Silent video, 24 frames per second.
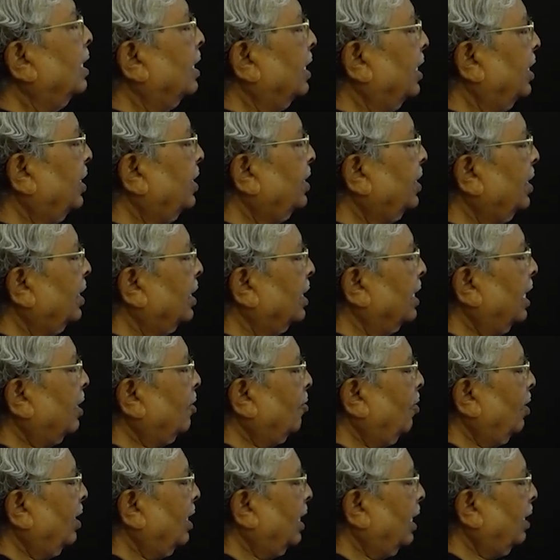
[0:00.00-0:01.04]
it,
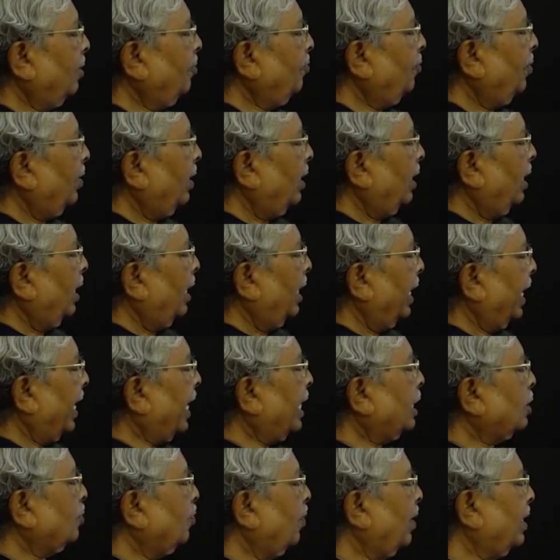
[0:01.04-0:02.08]
that will give
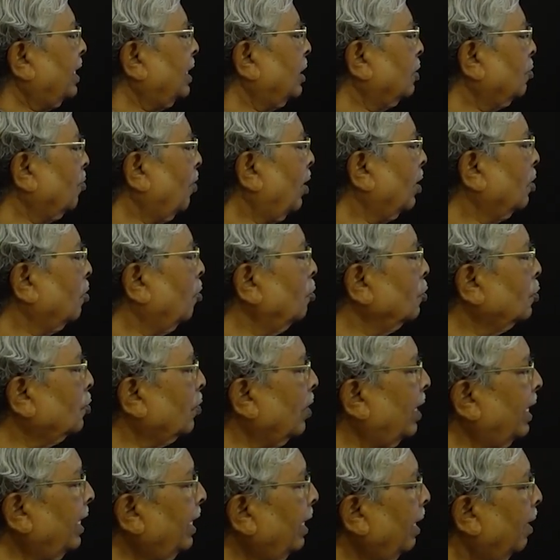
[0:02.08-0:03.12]
x minus 1 whole
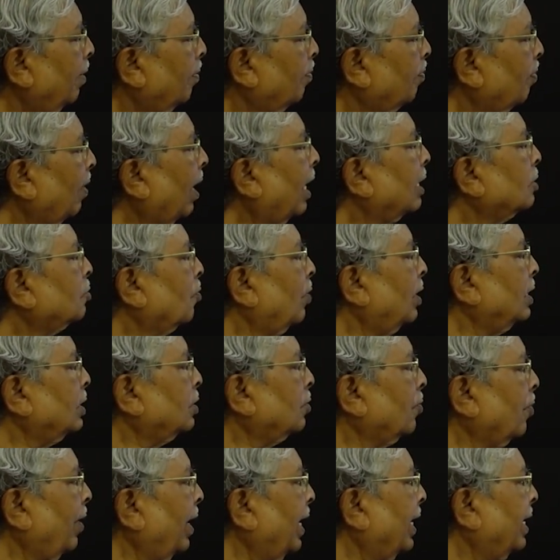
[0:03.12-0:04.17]
square plus y
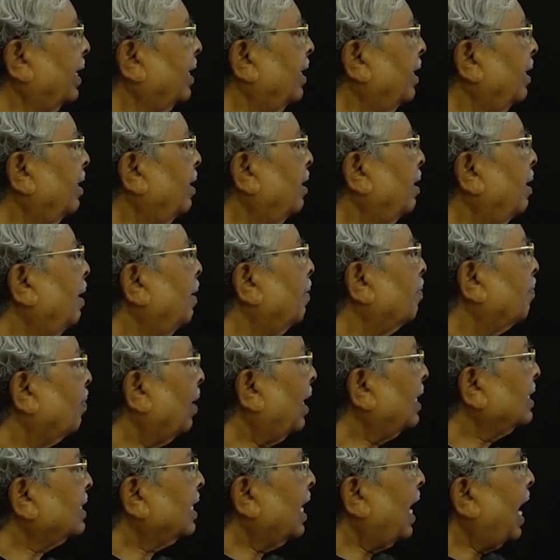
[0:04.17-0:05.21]
square
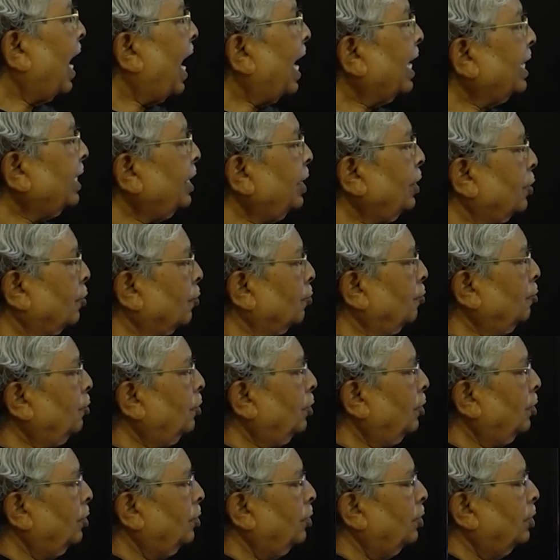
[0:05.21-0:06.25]
plus I
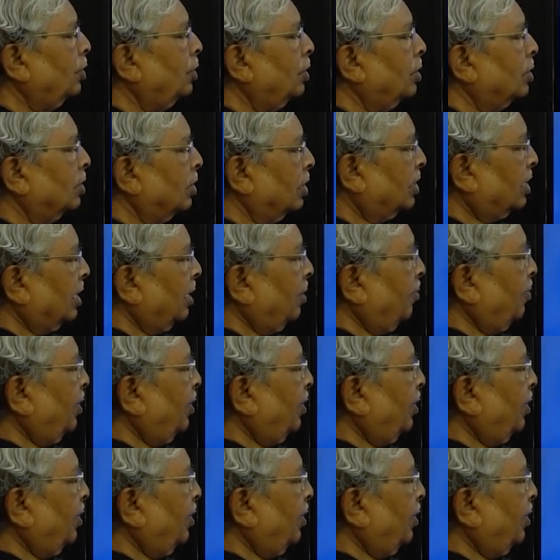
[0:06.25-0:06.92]
into, this is the